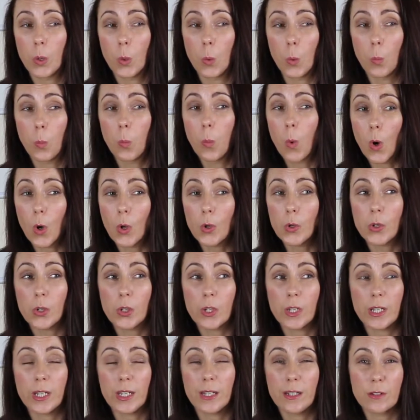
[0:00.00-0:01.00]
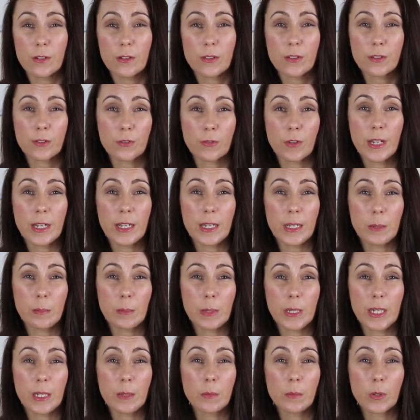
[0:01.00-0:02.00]
1 in 3
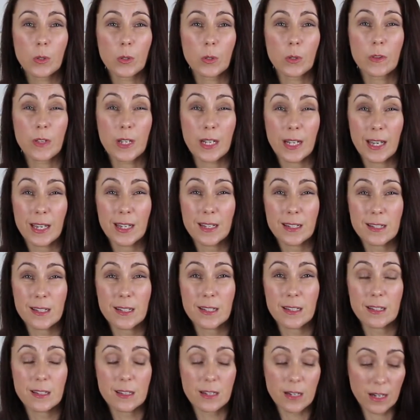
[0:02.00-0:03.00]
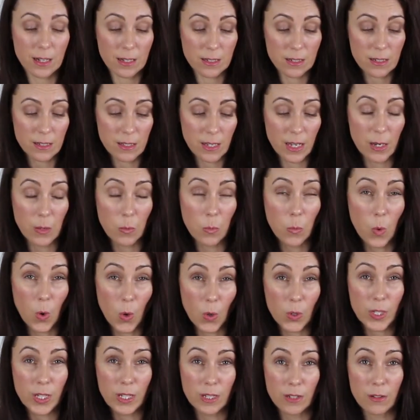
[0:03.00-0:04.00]
people, the latest stats say
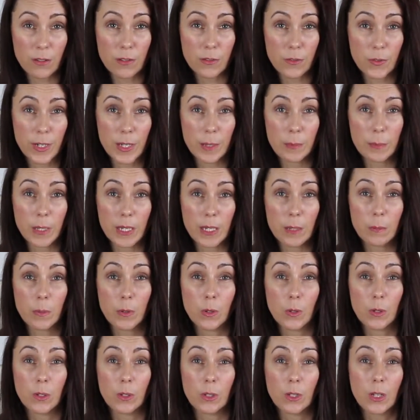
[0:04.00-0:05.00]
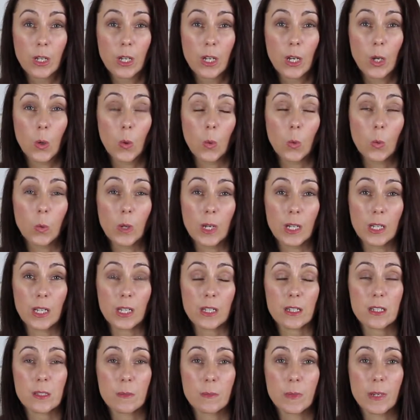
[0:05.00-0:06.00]
1 in 3 people will
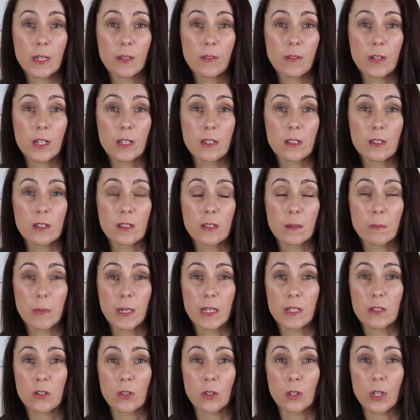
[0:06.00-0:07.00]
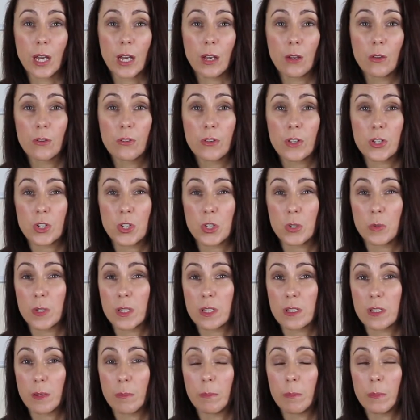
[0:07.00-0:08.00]
experience a mental health issue
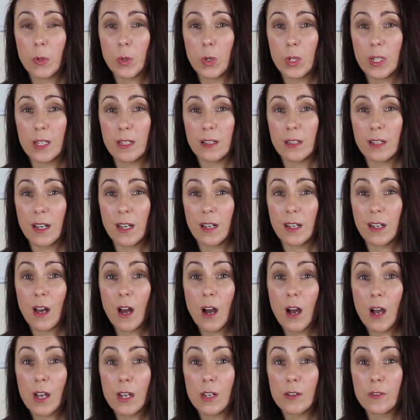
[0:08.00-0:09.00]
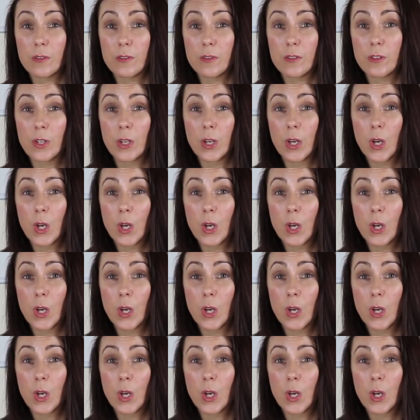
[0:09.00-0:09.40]
at some point in their life.